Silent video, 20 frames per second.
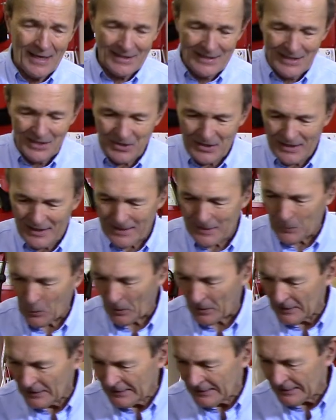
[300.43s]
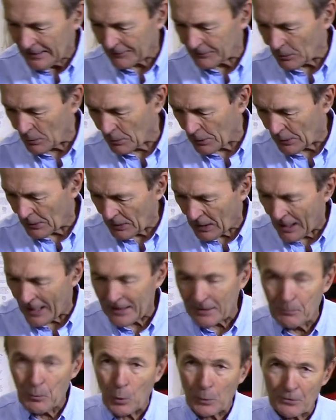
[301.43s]
that easy anymore. You have to go to an
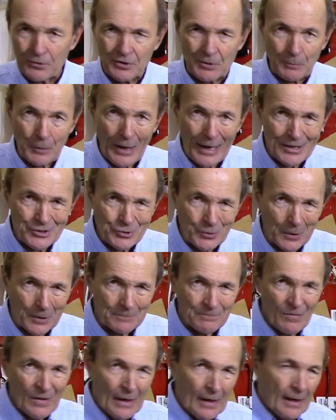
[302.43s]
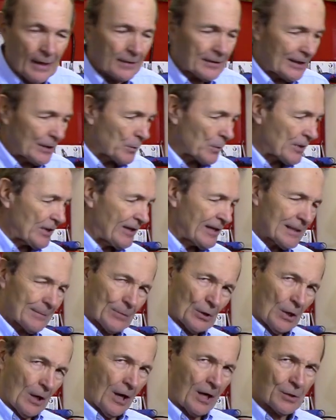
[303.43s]
automotive supply store. They don't carry
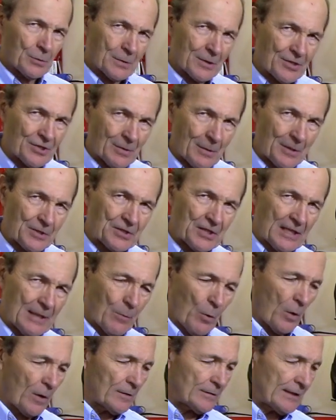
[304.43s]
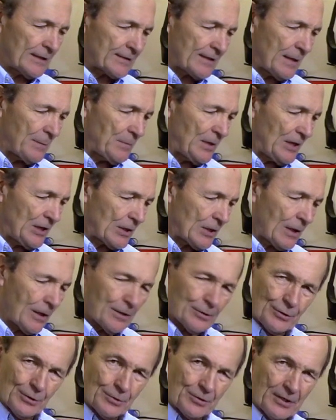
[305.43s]
them in the hardware stores anymore. Not that many
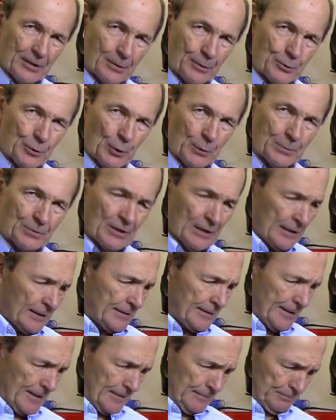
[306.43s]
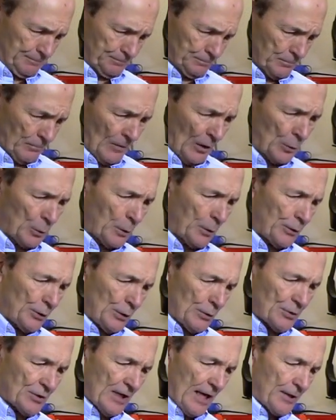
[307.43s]
cars use inner tubes. Now, in order to
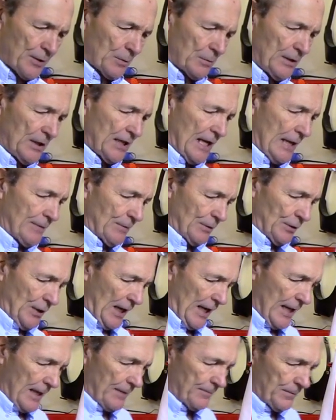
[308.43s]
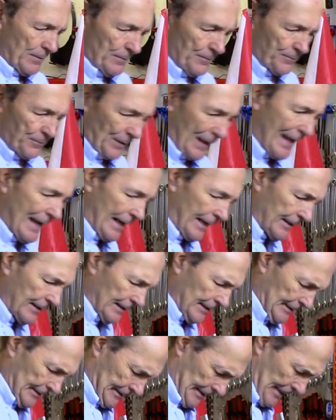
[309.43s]
use that, you need to have a dive flag,
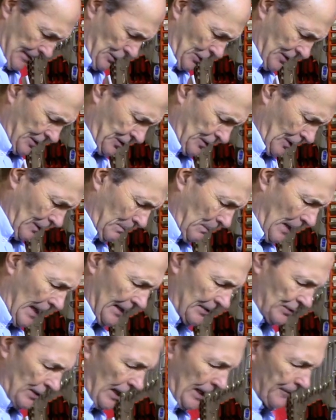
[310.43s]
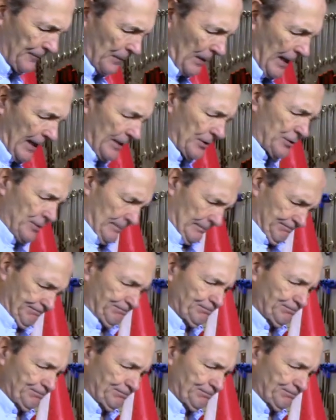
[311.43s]
and you can still buy dive flags.